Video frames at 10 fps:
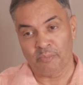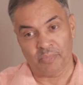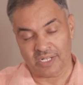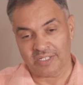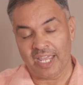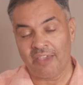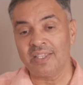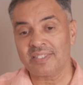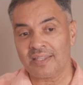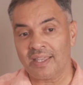But
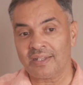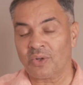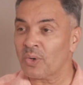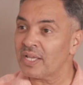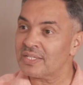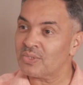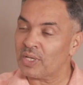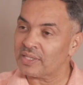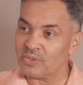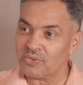having said that, Rolex is
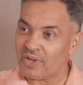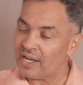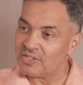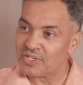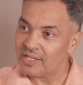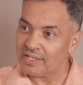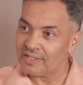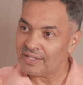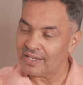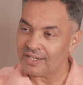1,500
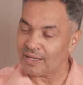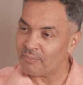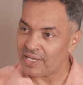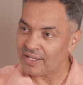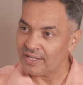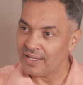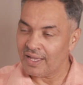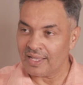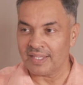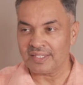shilling in Kampala.
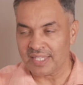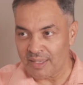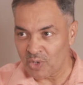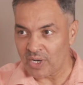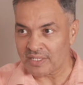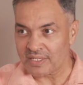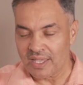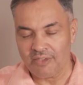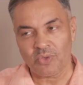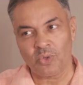The same
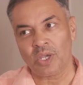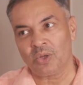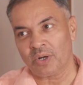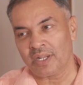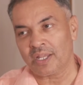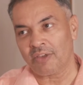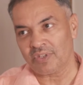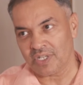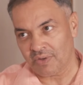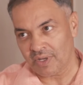Rolex, if you go and order in
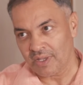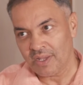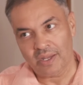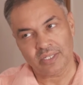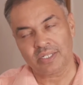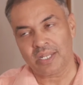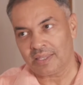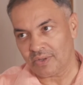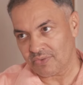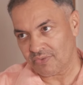Cafe Java, it's
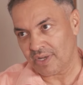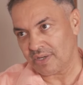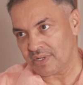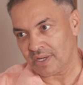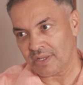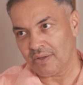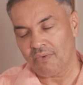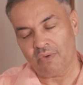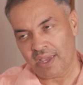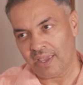10,500 shilling.
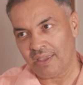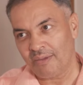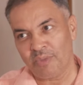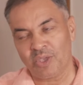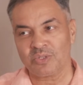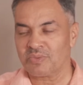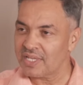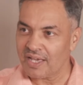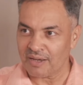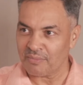Why? Because of
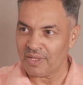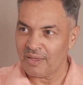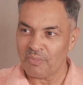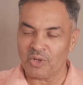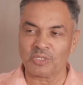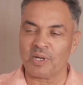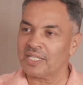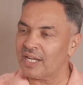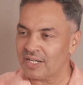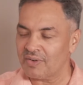CR, because of
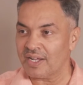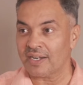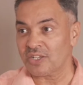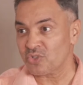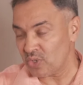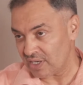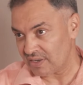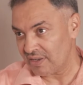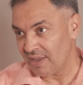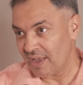other activity attached to
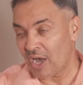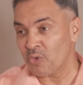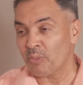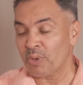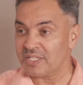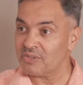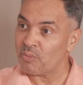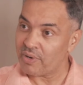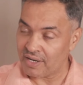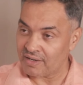it. How you are placing
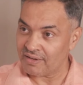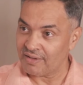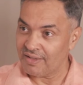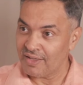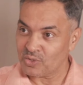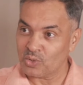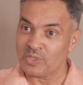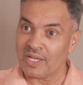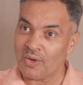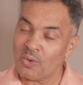your brand. So
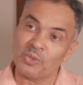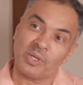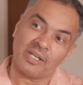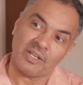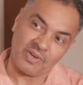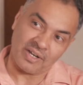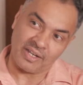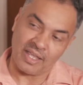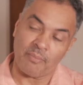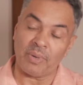those are all together different
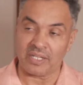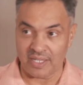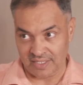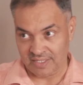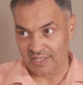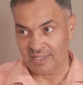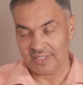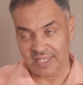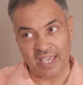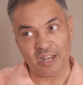than we have done. Yes,
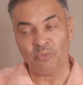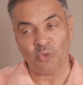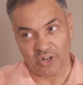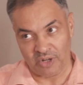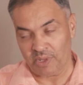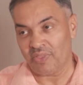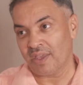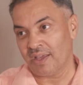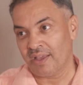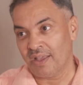CRM will remain
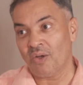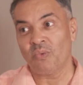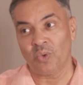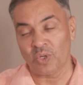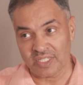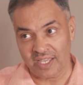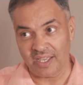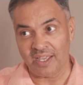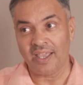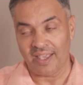there. Was
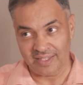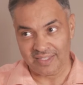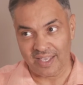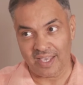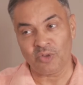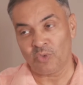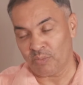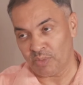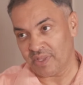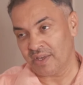there, is there, and
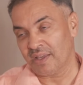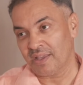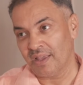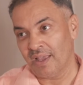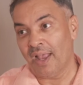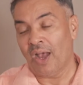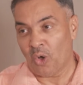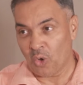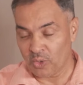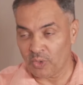will be there.
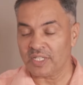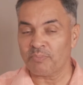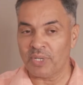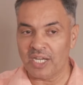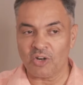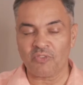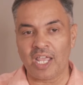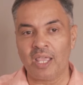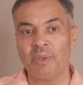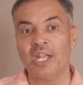Over the period of
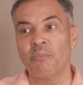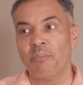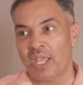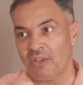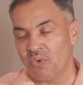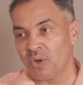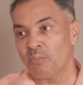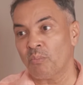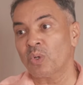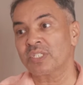time, it may
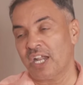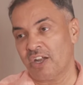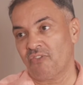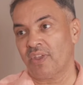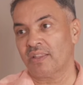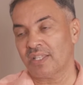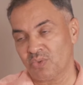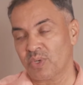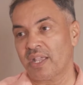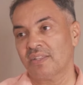evolve more scientific. This
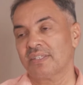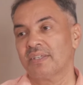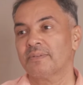is what I can say.